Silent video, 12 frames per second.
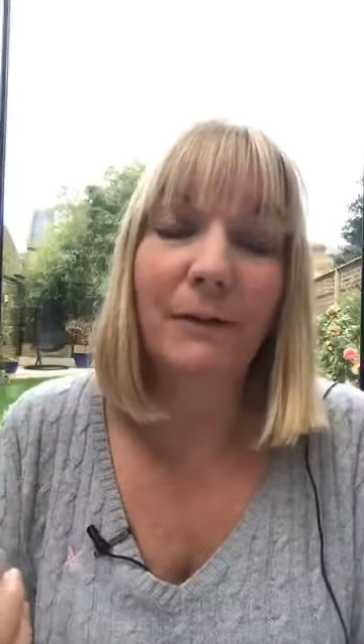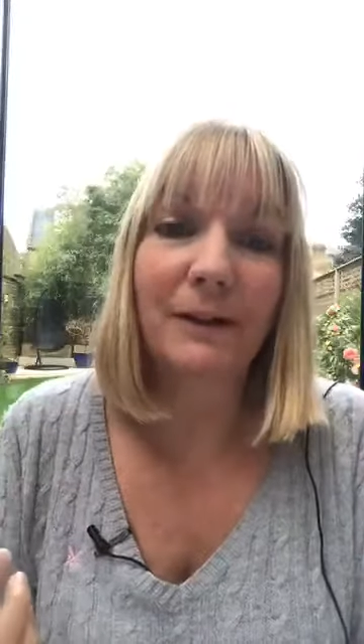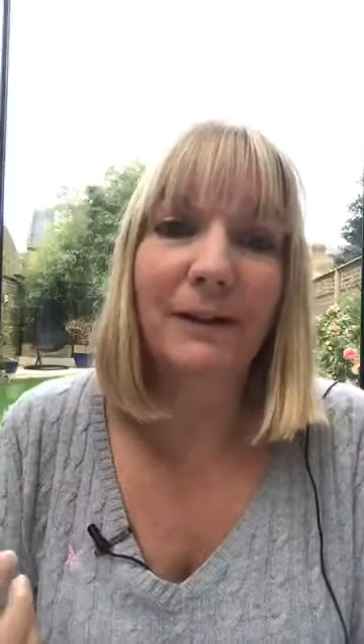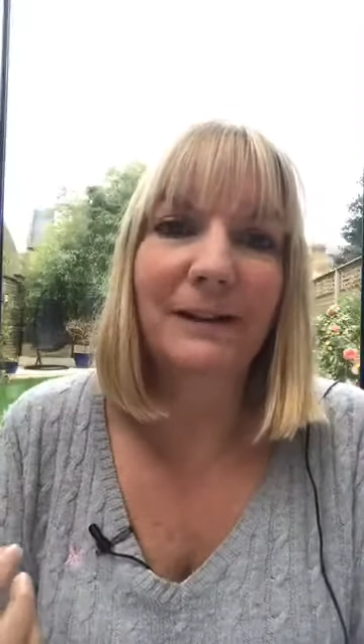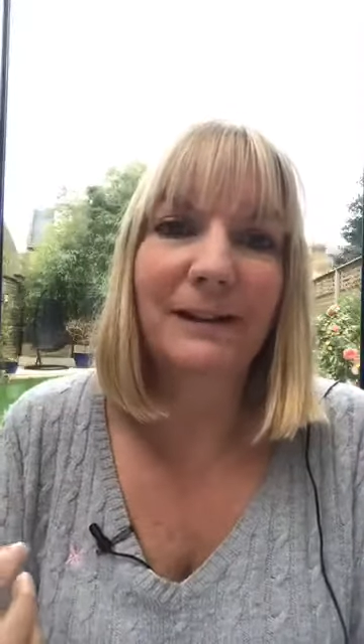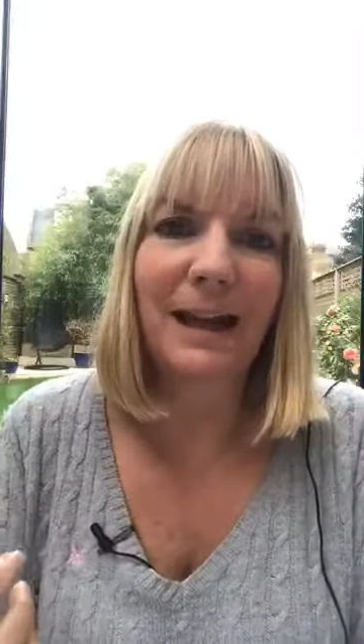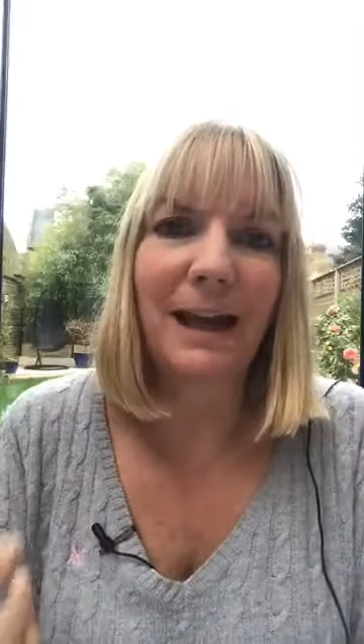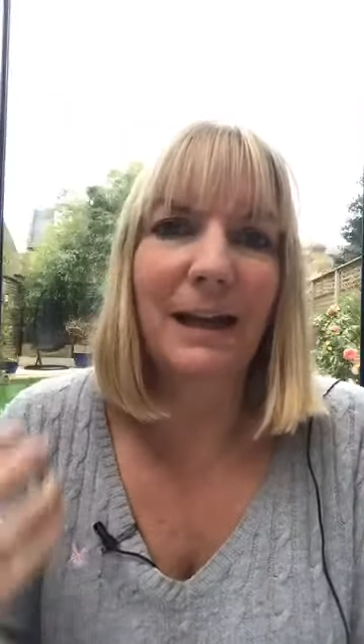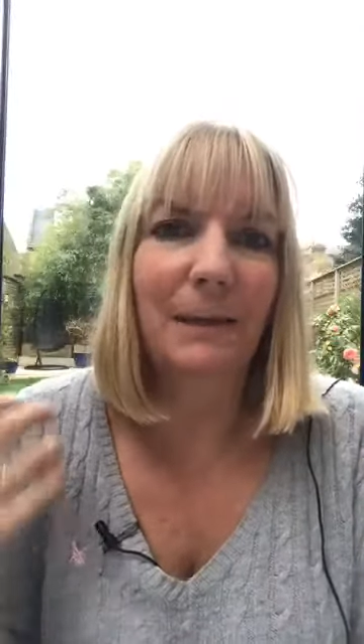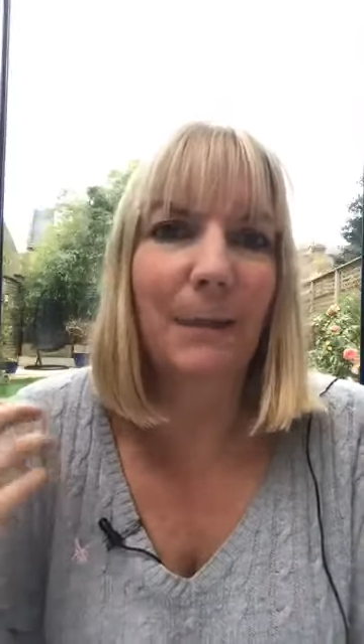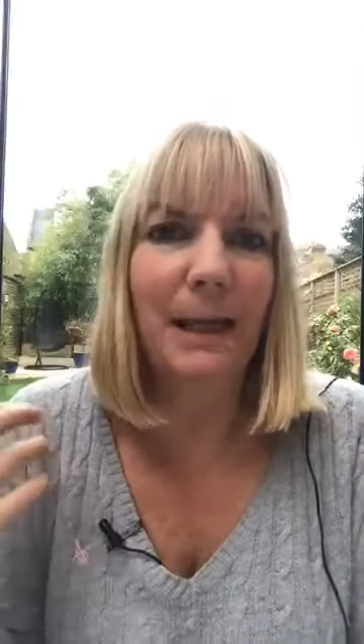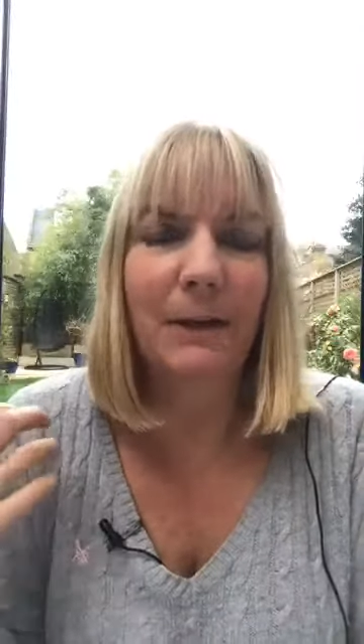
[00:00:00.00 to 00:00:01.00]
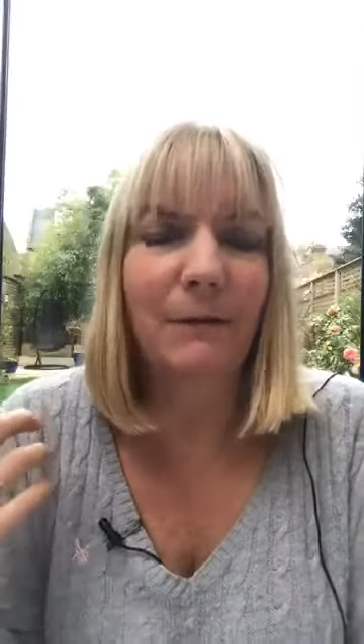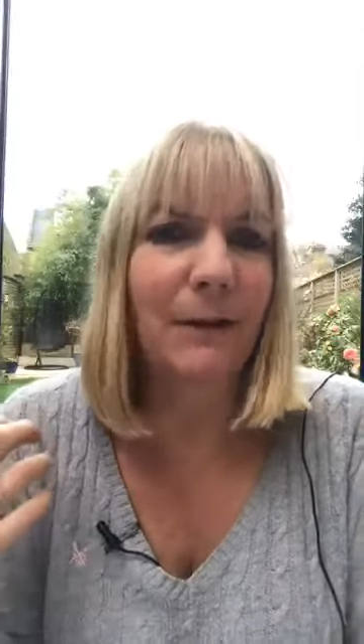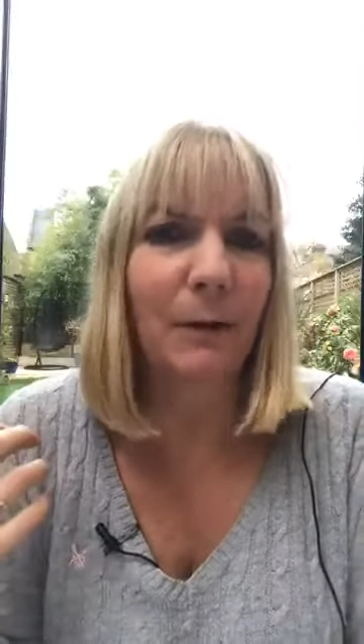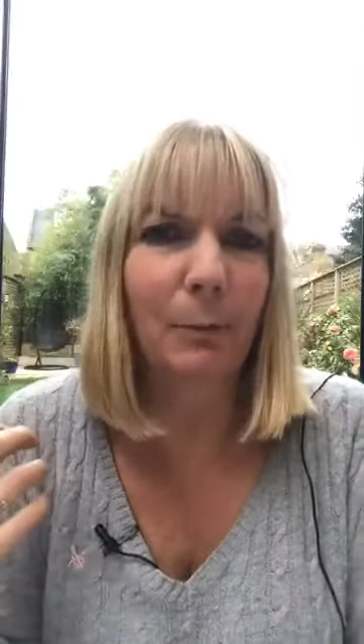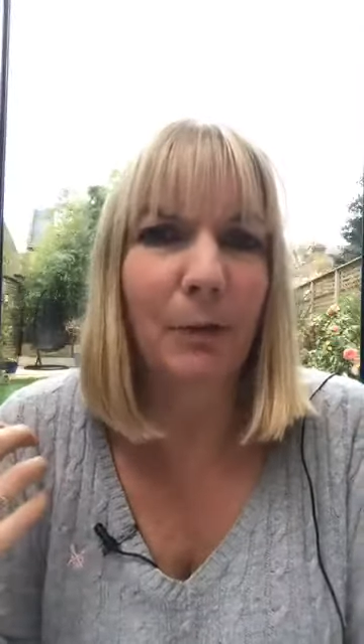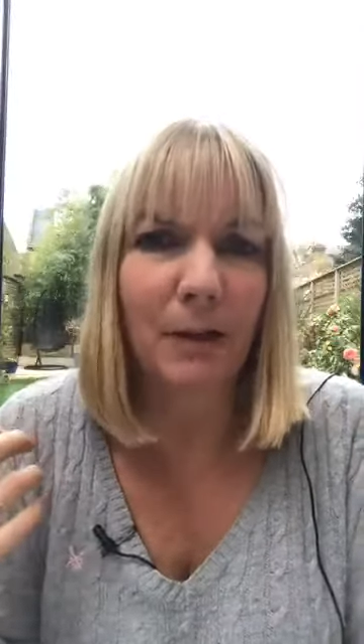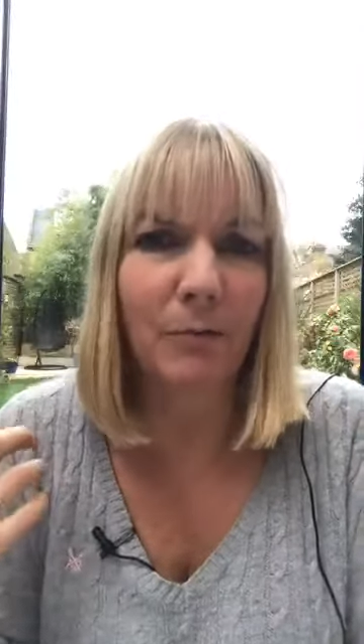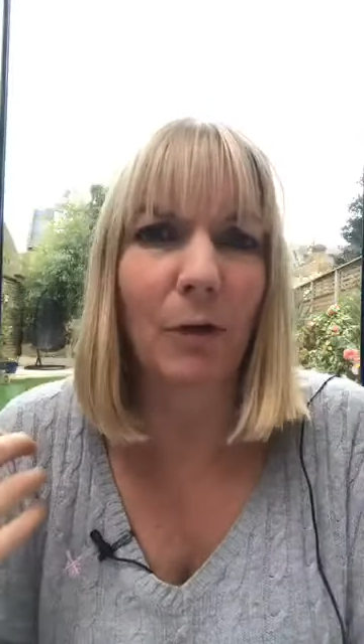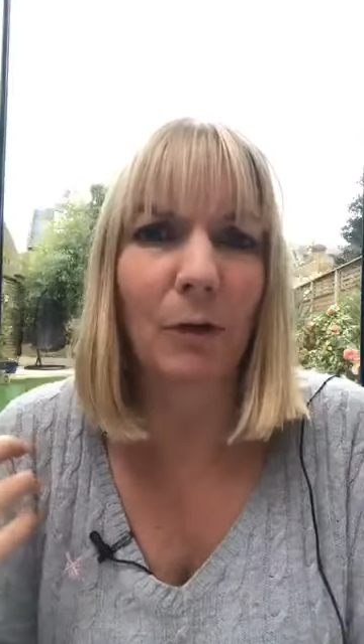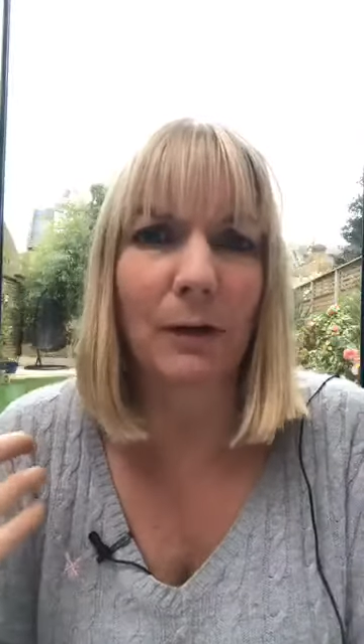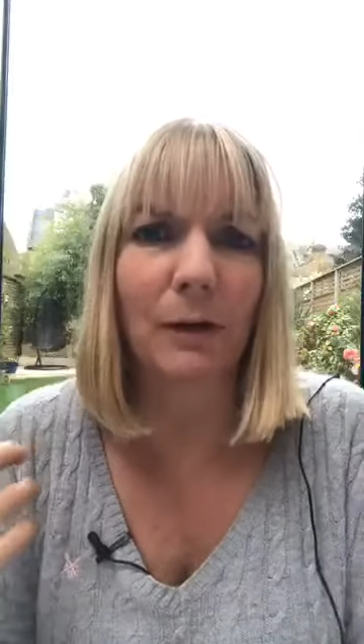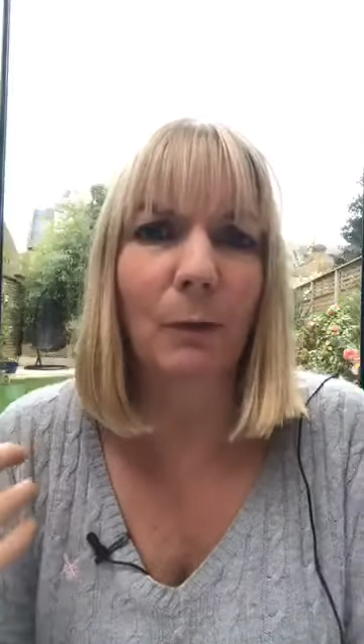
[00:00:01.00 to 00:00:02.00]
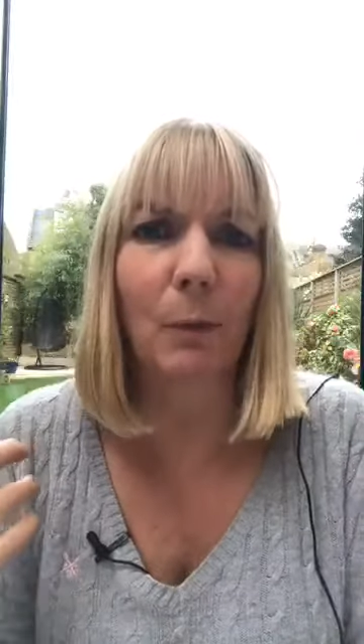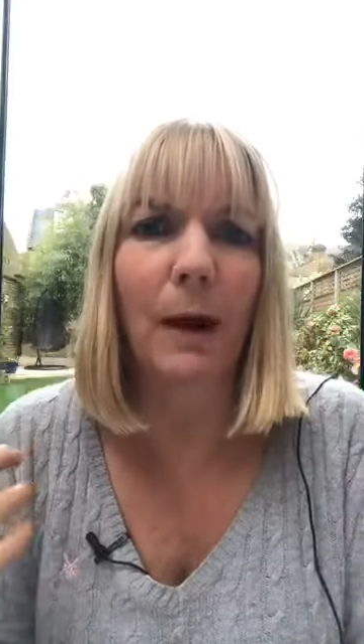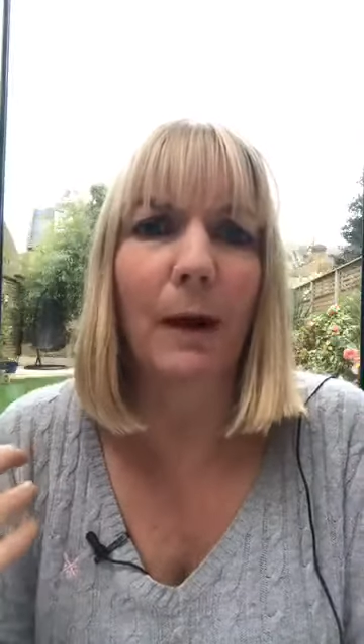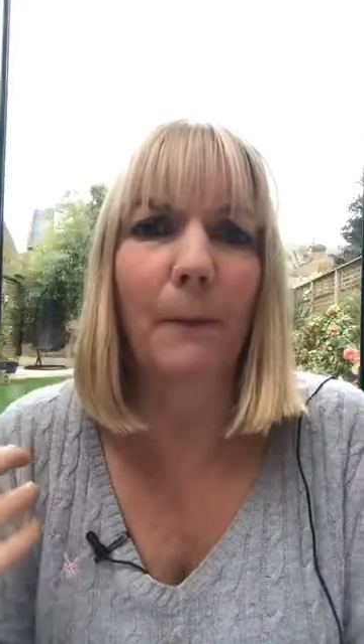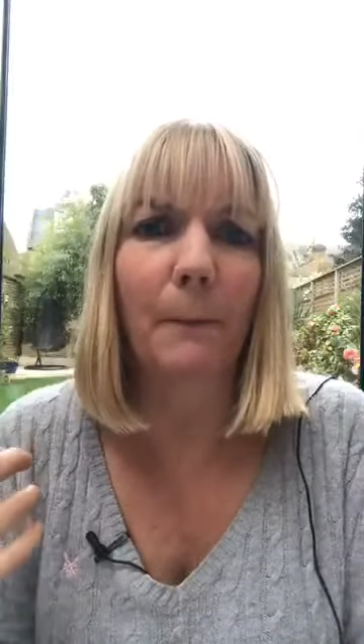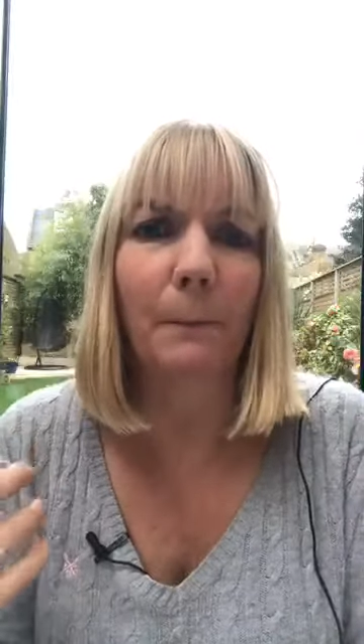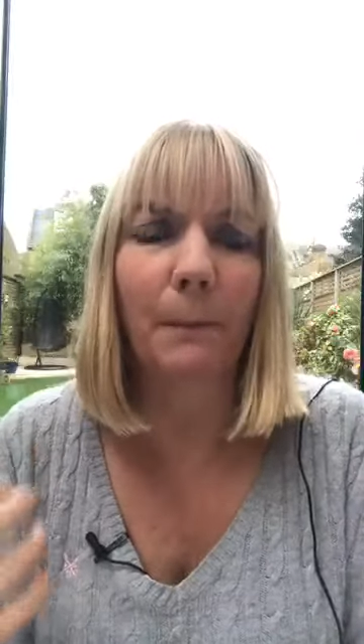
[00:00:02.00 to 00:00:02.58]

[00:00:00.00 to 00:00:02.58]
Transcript: because that can make you feel pretty rotten as well.